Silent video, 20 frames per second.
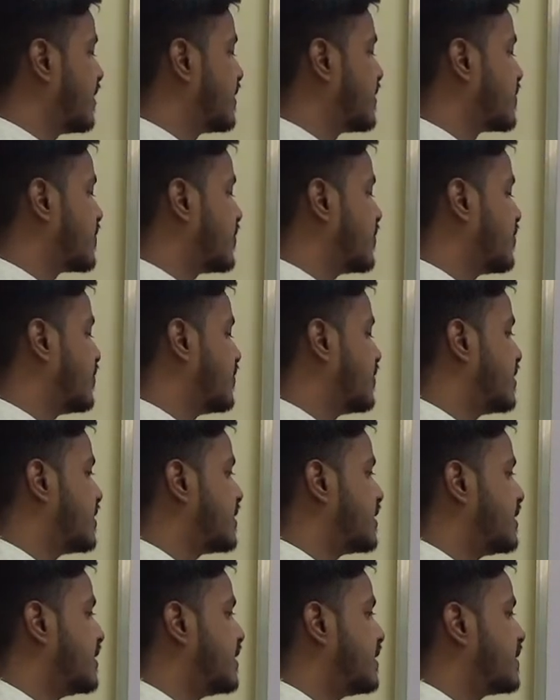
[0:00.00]
So
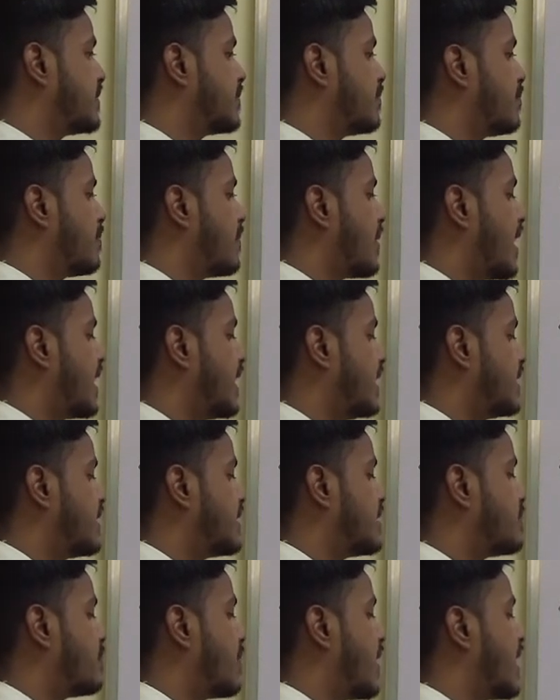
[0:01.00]
this is
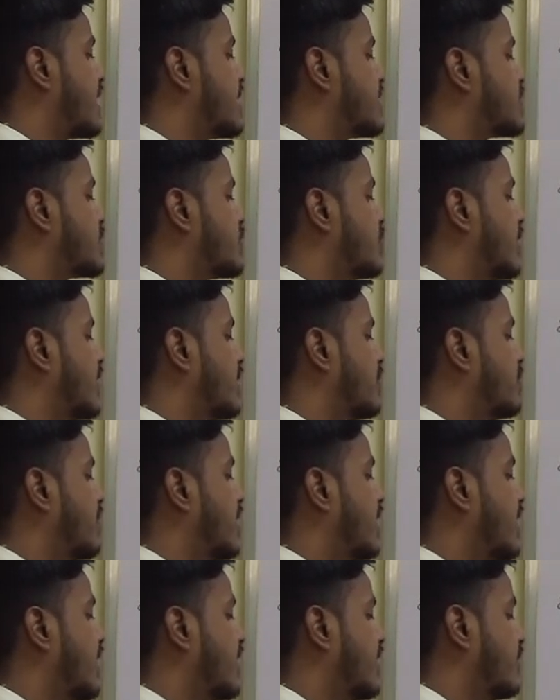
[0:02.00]
minus pi square
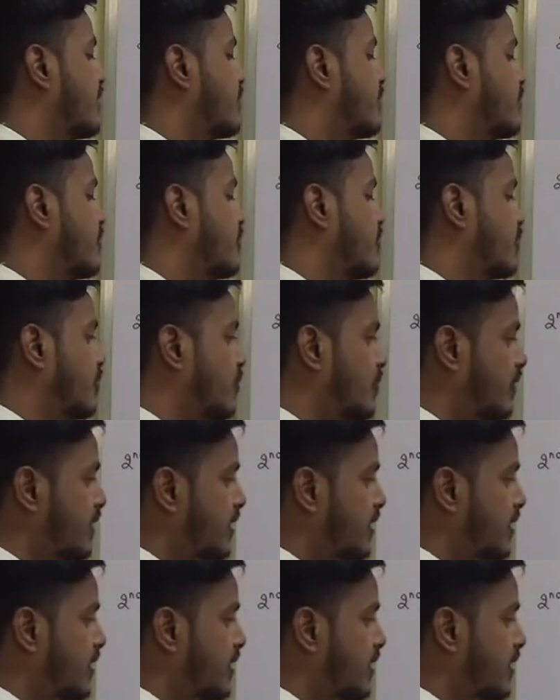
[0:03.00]
by 4